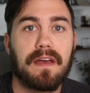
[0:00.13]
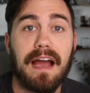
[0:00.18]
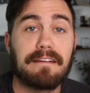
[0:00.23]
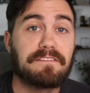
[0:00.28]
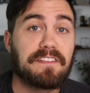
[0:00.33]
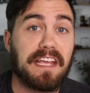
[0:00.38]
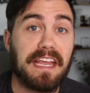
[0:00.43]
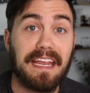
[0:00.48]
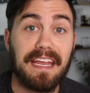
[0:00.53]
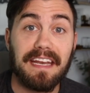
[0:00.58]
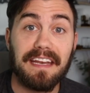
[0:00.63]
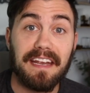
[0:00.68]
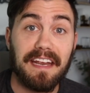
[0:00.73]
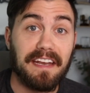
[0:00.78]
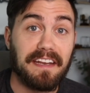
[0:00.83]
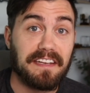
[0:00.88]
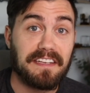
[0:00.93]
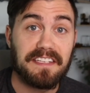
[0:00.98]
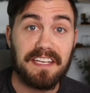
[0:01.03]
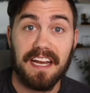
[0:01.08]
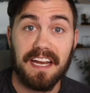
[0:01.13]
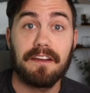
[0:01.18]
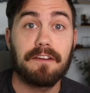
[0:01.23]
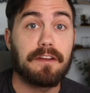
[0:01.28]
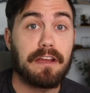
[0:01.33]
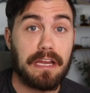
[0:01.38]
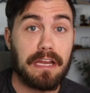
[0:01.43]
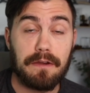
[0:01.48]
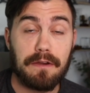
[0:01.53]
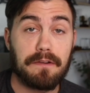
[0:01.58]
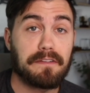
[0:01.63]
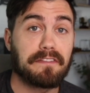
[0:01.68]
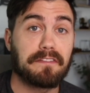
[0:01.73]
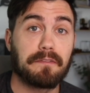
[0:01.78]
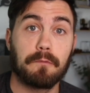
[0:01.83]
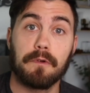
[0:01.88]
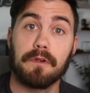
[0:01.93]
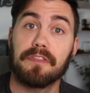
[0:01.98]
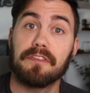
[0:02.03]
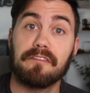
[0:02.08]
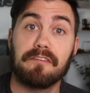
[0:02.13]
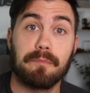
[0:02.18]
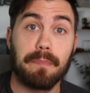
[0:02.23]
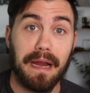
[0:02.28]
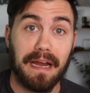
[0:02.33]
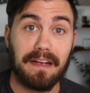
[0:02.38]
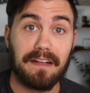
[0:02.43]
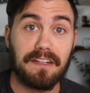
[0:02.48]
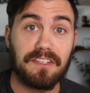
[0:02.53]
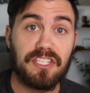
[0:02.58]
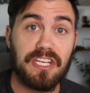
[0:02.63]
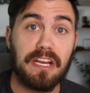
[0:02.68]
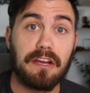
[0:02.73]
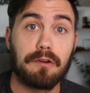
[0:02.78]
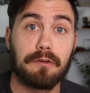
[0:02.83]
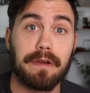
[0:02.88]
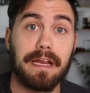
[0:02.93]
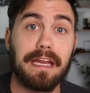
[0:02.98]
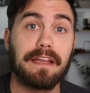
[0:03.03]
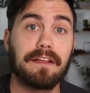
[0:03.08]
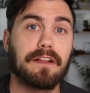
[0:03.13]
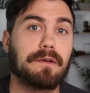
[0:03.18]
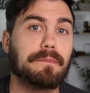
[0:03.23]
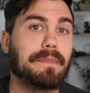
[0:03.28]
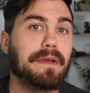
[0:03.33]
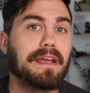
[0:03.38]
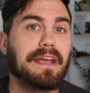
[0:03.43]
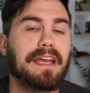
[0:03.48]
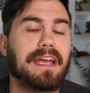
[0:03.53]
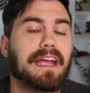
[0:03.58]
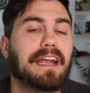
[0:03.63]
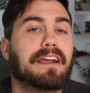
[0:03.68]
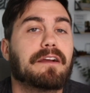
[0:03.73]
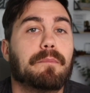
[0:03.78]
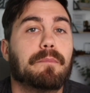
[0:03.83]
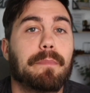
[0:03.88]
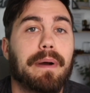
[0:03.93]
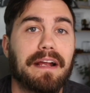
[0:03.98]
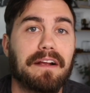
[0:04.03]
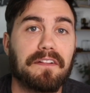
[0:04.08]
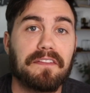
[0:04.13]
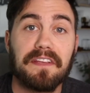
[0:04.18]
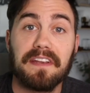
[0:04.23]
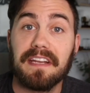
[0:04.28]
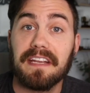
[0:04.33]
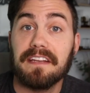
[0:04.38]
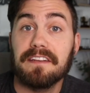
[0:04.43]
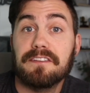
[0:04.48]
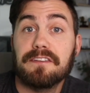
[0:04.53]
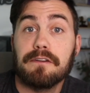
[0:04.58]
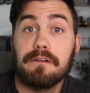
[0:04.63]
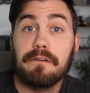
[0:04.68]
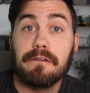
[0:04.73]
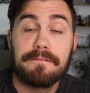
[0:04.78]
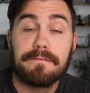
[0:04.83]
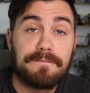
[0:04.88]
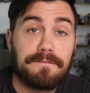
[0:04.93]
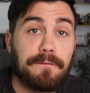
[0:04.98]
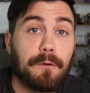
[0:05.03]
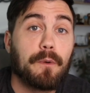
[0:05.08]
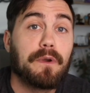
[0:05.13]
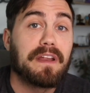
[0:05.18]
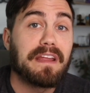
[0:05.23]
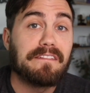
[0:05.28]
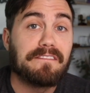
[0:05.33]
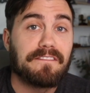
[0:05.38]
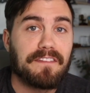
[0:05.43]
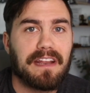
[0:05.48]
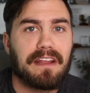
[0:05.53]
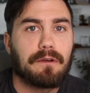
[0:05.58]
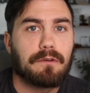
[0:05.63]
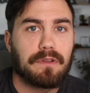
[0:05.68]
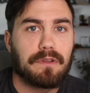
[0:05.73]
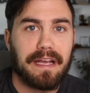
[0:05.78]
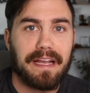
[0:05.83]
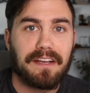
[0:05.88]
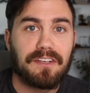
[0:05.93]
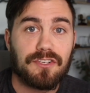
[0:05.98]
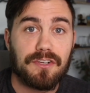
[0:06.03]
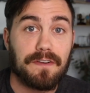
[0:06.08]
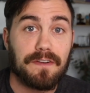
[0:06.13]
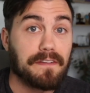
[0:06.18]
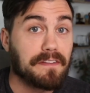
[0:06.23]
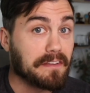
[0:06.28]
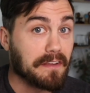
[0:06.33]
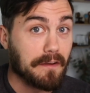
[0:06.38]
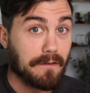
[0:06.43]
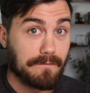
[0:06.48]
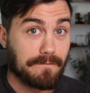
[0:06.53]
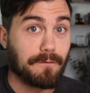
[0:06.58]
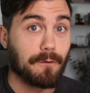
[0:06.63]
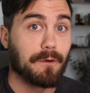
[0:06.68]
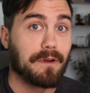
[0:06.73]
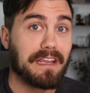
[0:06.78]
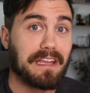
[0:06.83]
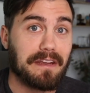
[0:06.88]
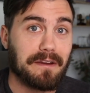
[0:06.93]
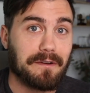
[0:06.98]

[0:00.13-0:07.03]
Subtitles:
taken an entire year's worth of biology curriculum and compiled it into 40 video lectures for you.